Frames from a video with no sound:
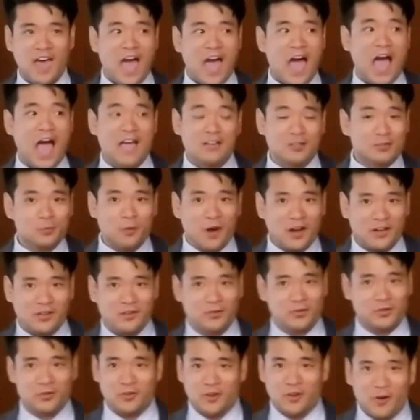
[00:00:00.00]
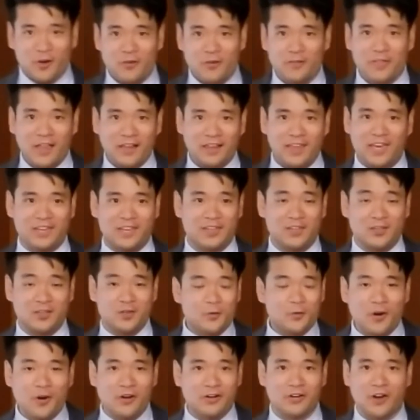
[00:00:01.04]
I just want you to know that like you
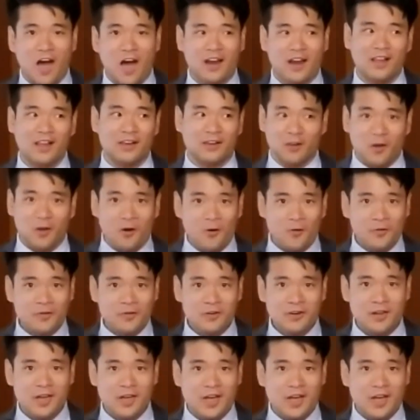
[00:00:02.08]
are not alone.